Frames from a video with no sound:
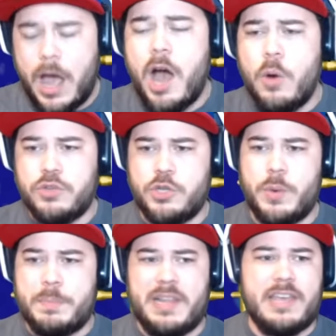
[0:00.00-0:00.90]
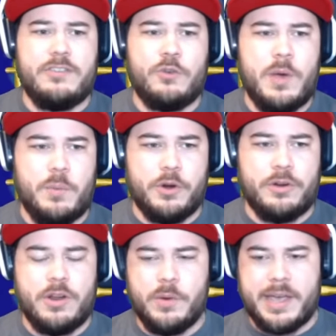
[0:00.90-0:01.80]
Oh, so we play as
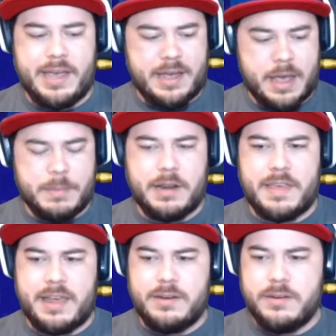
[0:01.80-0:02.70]
Squidward. Okay, I'm into that.